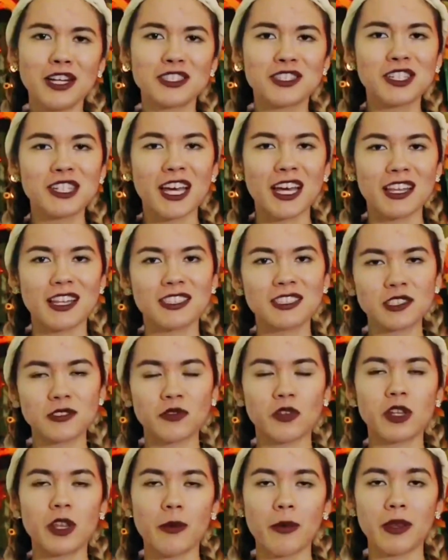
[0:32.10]
So yeah, this is
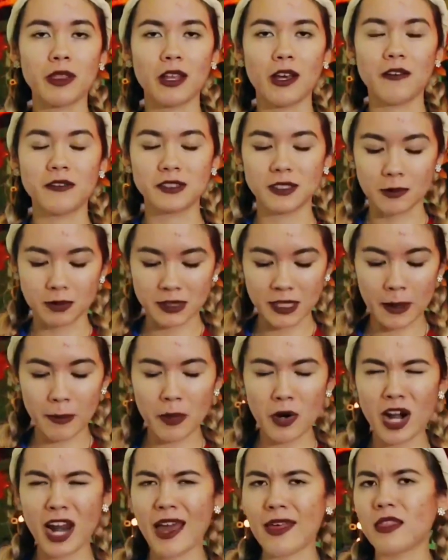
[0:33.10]
for the month of
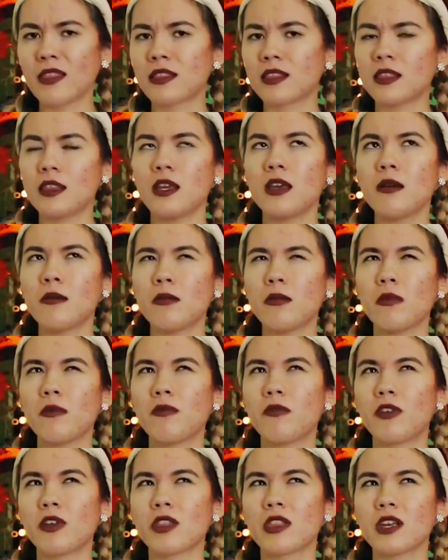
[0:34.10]
September, and the theme
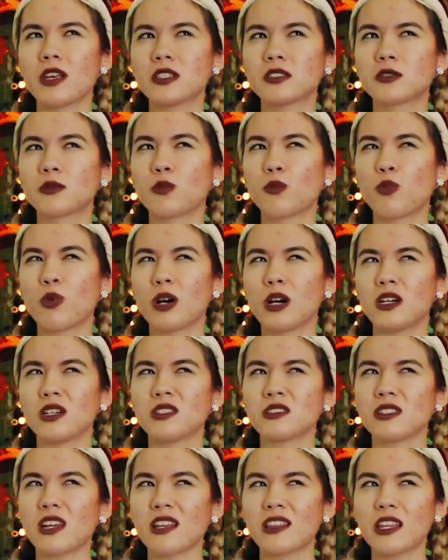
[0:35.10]
for this
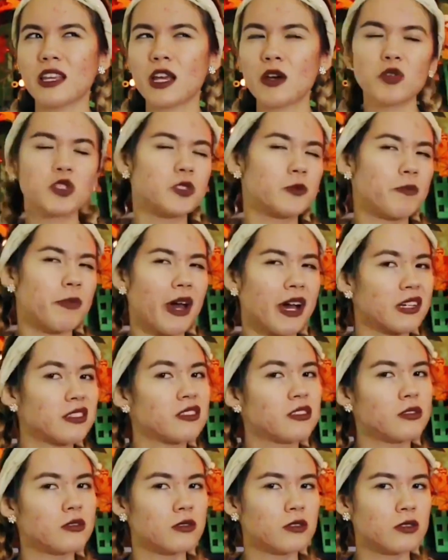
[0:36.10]
was, I think it was back
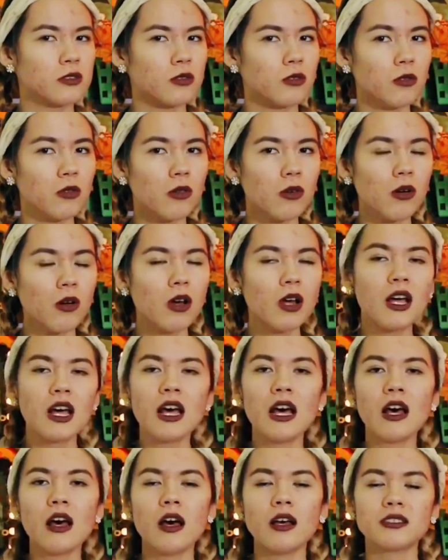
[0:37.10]
to school,
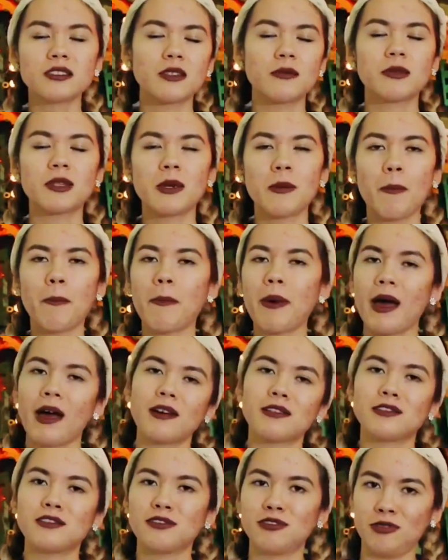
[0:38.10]
something
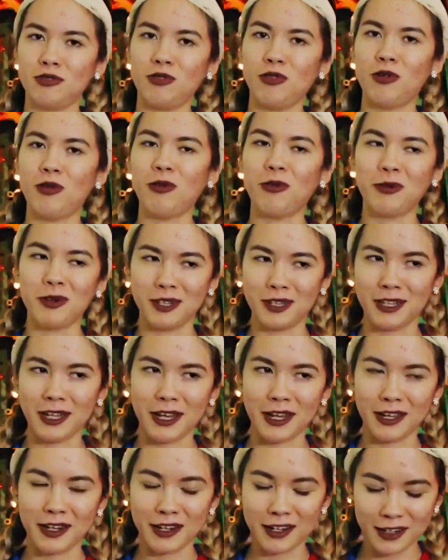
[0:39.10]
back to school
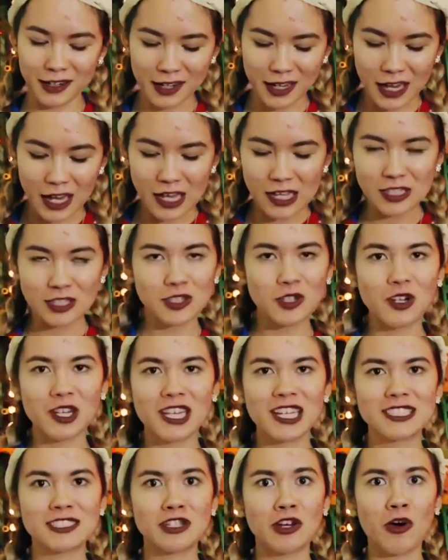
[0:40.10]
related. So
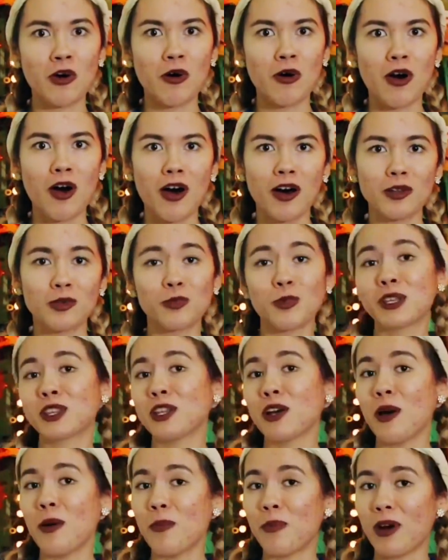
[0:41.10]
let's go on with
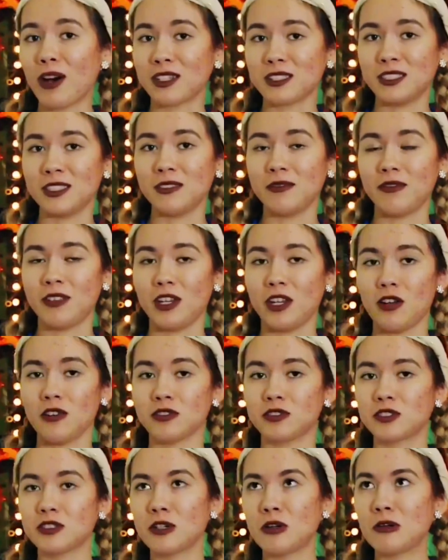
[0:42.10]
the unboxing video.
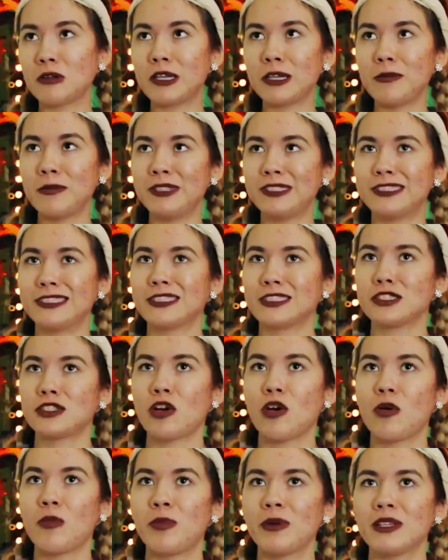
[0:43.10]
So let me just
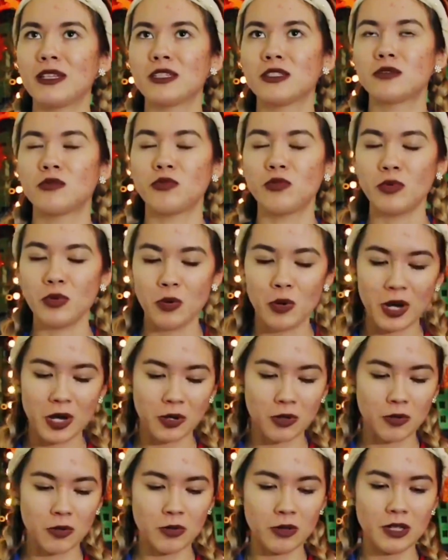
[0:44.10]
open this real
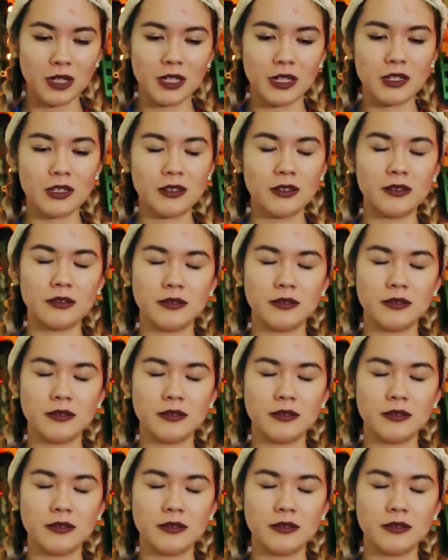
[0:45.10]
quick.